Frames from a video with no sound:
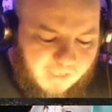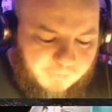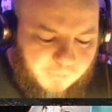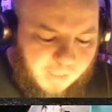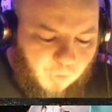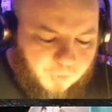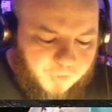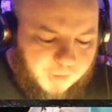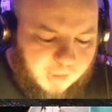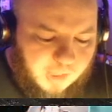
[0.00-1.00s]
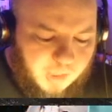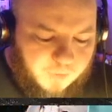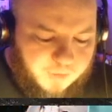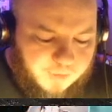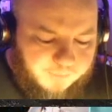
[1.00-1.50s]
If you get oils on your
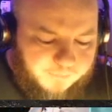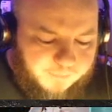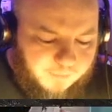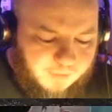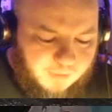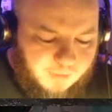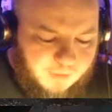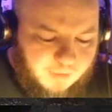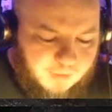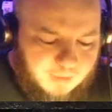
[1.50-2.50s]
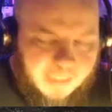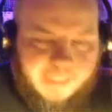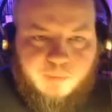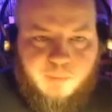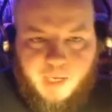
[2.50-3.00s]
clothes, say
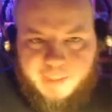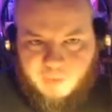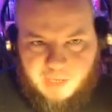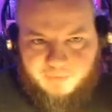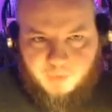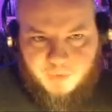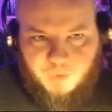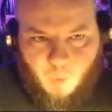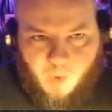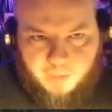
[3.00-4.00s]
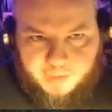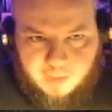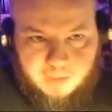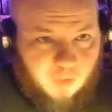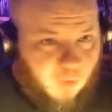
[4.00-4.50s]
goodbye to whatever it was you were wearing,
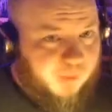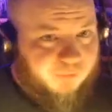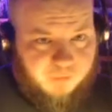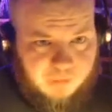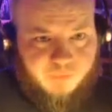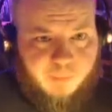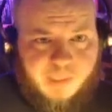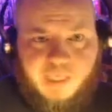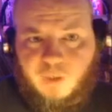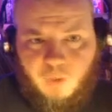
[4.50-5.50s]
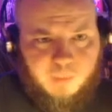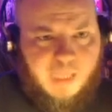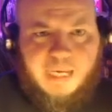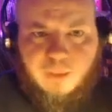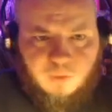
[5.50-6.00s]
because it will be forever pink or
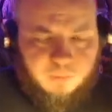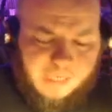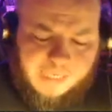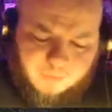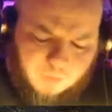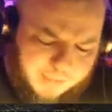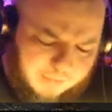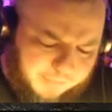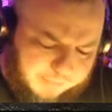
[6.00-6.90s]
black or brown or whatever.